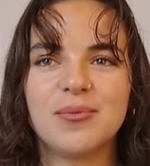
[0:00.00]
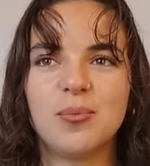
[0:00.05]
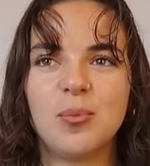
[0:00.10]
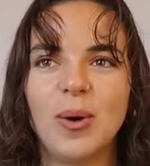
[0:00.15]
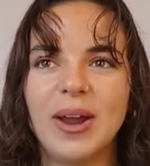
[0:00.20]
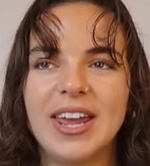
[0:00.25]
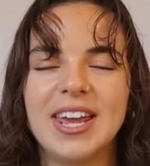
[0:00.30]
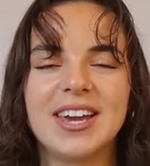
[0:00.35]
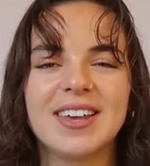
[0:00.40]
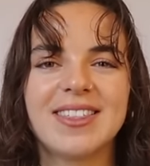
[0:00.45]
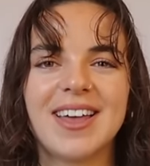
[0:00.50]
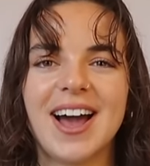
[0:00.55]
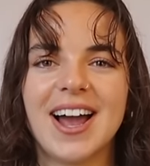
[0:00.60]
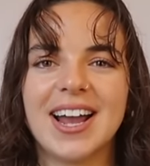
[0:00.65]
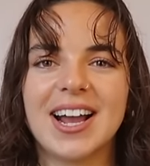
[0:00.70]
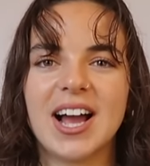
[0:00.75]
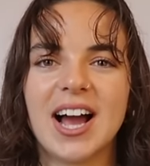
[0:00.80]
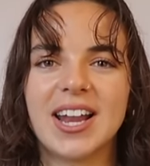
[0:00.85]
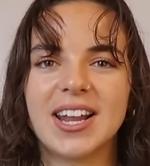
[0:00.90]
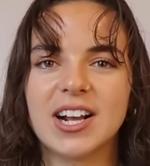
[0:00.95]
week that
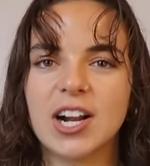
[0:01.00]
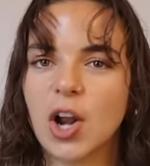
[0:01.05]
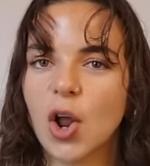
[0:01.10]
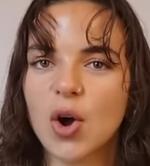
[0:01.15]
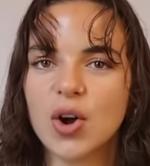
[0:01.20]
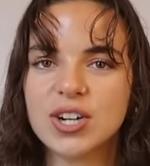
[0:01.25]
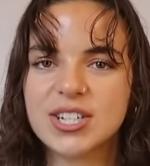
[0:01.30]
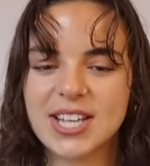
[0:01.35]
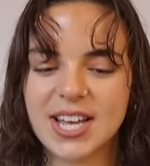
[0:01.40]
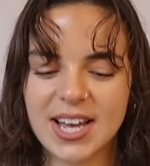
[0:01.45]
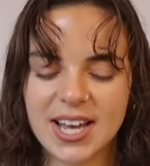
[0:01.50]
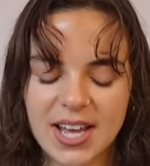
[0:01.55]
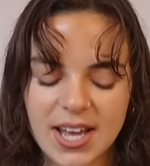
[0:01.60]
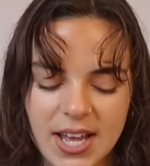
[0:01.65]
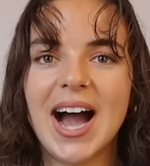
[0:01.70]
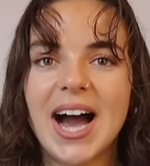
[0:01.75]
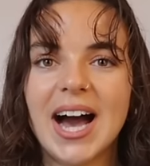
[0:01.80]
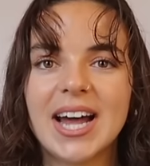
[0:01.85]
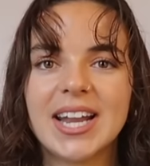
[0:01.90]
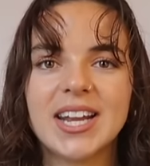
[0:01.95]
I kind of clocked it,
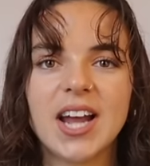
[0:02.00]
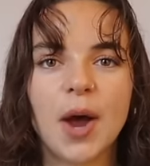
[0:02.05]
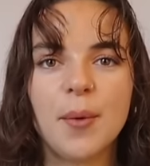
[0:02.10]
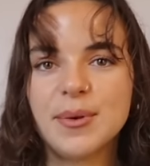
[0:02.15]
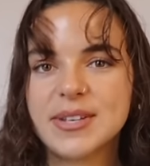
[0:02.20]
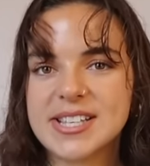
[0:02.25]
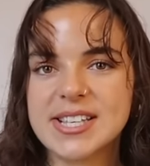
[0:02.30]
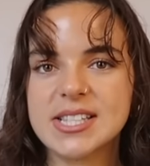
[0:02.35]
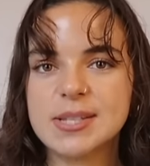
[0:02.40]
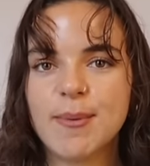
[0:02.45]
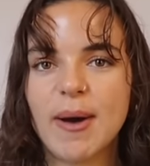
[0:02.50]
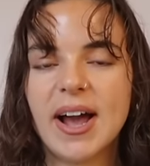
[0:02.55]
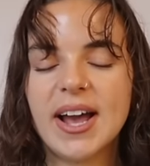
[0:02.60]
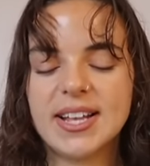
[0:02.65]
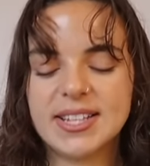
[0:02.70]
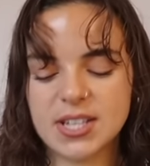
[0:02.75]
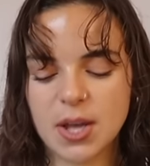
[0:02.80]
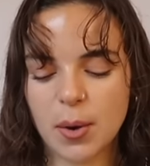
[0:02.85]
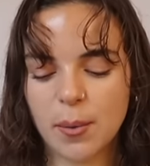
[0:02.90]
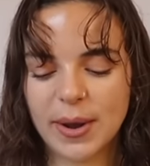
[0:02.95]
and I was
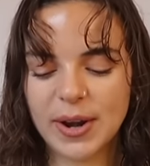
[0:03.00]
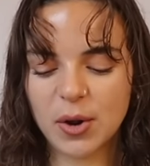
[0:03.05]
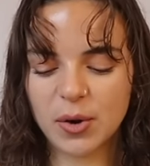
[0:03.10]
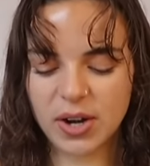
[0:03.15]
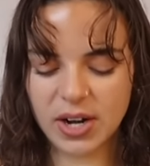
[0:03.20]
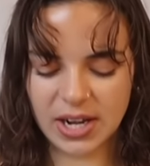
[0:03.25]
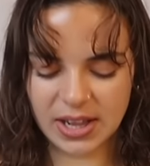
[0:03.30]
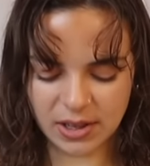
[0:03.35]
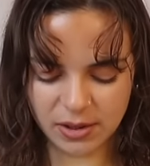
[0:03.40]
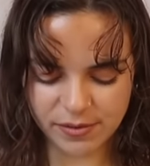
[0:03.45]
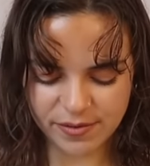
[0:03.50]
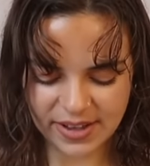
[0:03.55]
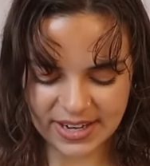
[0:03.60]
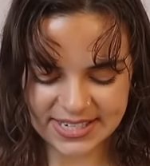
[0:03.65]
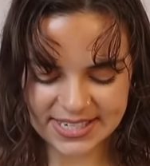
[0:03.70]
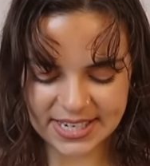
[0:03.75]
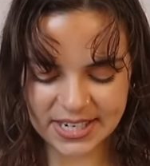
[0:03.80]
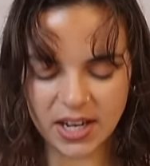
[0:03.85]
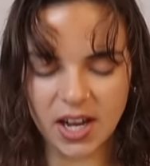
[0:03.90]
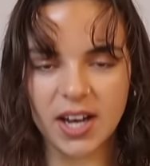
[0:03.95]
inspired. So I went on a little
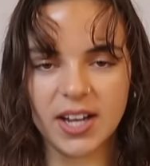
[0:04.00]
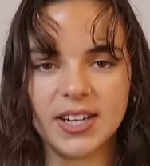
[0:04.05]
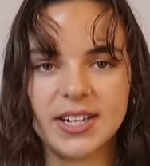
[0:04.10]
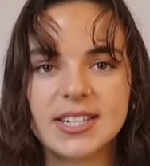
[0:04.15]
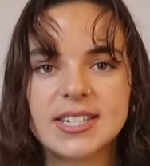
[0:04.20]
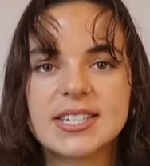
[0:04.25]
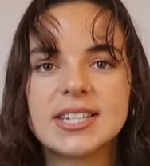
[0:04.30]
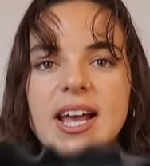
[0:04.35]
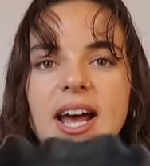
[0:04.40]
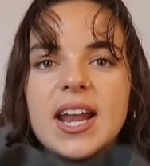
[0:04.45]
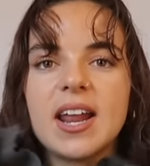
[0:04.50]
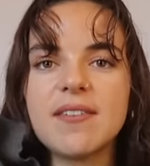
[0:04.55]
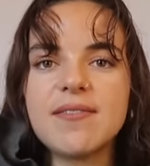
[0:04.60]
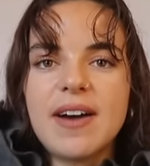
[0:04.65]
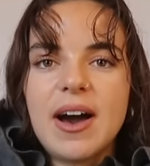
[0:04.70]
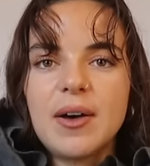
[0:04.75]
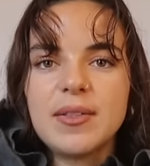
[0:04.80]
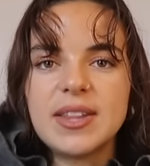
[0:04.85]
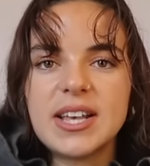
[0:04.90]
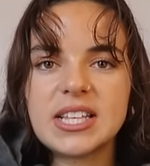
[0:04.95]
Vinted hunt and I
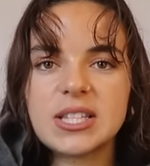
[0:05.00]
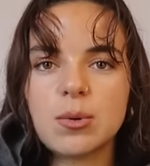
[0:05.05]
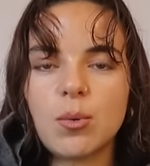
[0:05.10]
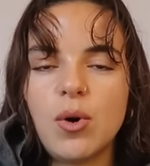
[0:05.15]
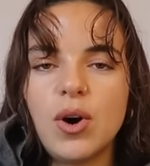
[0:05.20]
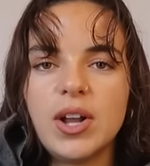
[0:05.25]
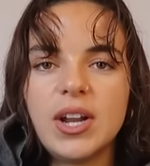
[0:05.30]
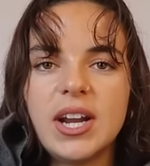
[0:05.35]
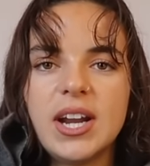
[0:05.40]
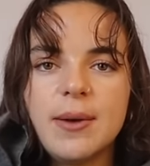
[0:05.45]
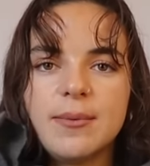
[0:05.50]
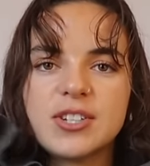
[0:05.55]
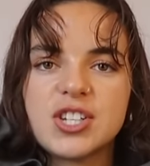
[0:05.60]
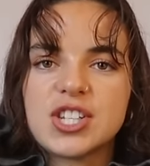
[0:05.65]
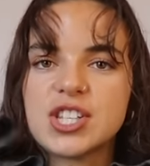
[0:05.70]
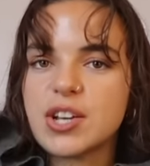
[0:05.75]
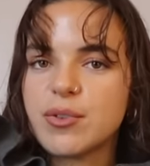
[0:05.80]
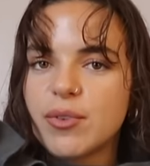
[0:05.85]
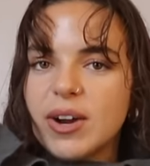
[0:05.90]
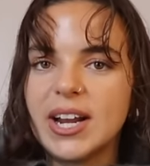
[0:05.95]
found this one, and it was
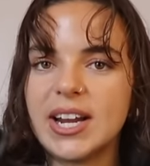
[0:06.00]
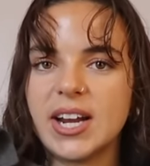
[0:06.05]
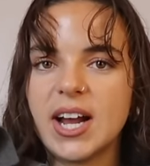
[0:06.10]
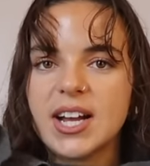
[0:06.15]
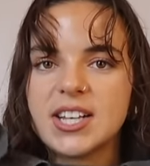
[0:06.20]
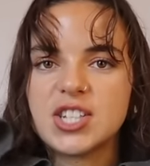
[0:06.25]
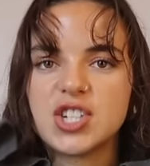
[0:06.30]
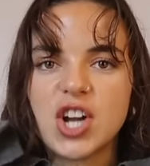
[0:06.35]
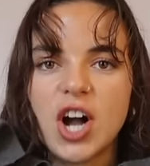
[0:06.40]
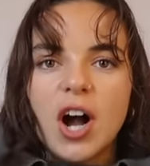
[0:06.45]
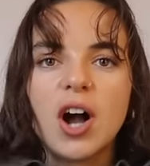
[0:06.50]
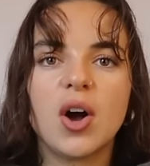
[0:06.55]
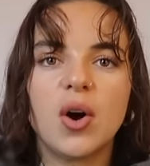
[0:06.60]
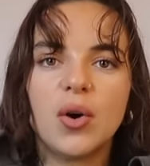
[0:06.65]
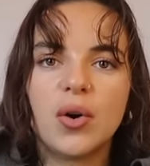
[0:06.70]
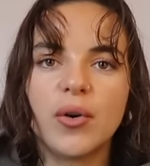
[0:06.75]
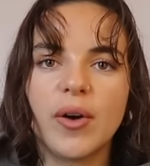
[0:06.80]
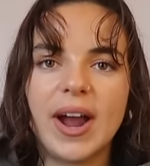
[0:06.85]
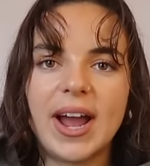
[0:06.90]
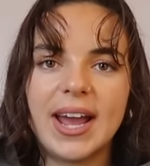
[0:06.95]
just a really nice
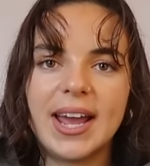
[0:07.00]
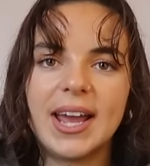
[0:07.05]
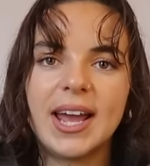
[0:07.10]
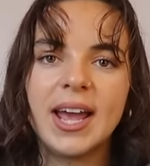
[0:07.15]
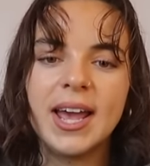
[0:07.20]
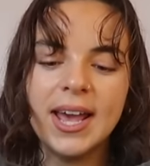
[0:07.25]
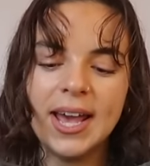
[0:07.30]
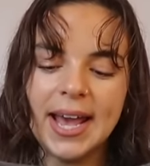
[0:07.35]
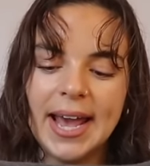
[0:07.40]
charcoal gray.